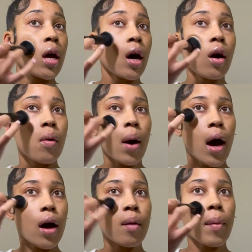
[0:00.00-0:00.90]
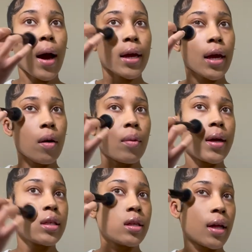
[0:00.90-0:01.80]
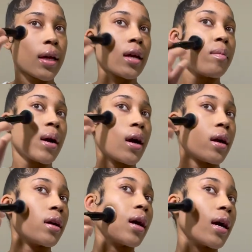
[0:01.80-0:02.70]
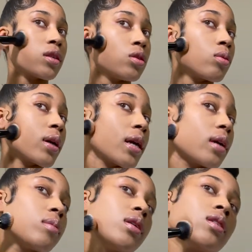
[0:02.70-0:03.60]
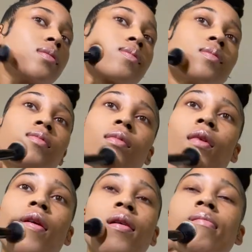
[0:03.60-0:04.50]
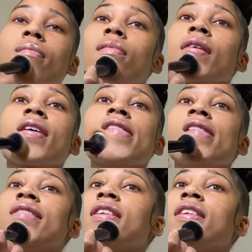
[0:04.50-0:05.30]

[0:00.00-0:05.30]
Oh, um, I can't wait till I get my actual camera, because